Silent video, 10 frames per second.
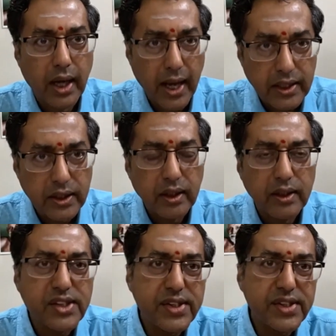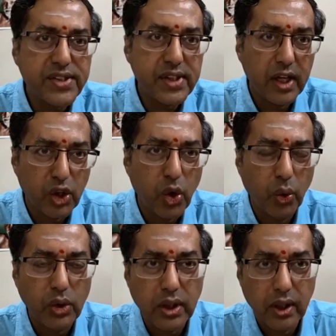And this is a
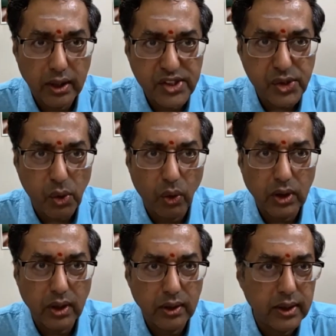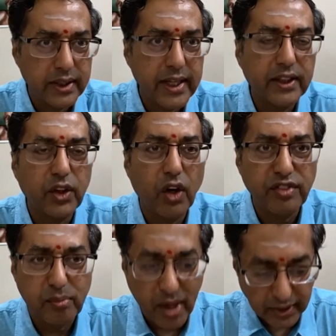quote, it's called The Death of
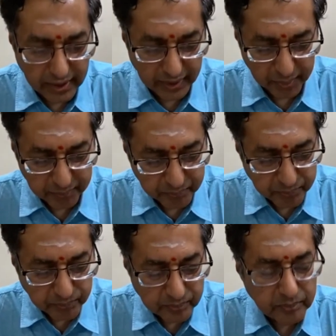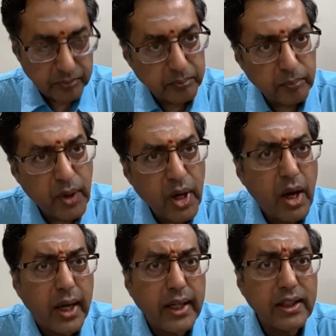a Monkey.
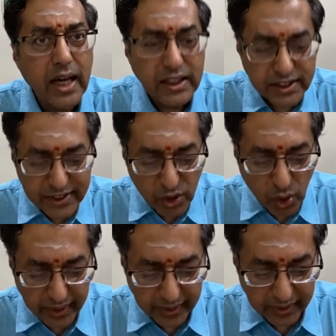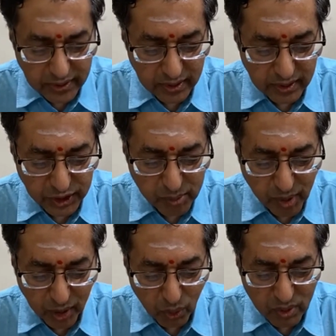In 1908, Sri
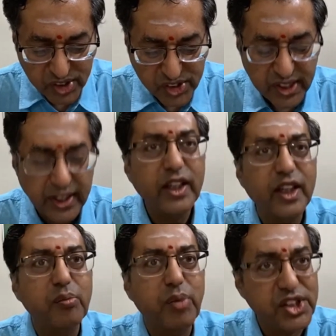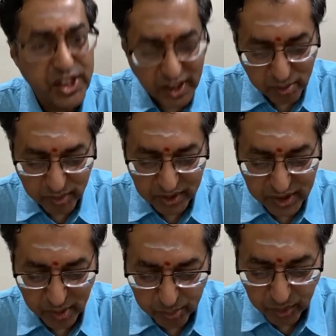Bhagavan was staying in Pachayamman
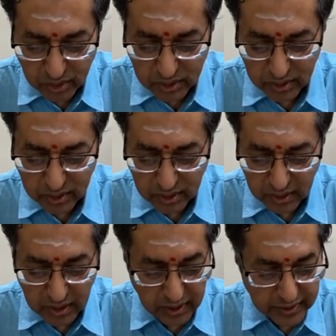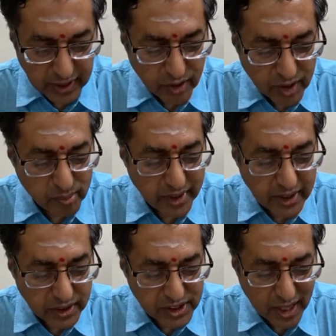temple. There were
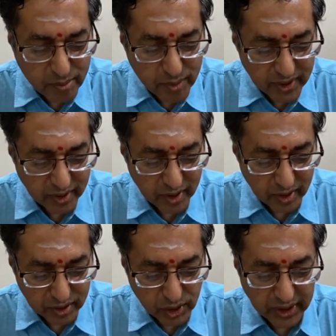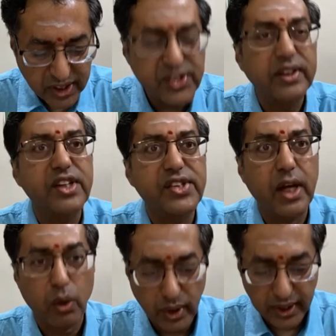many tamarind trees in the
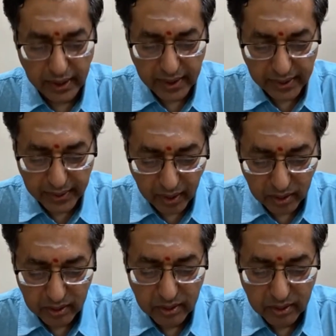surrounding area.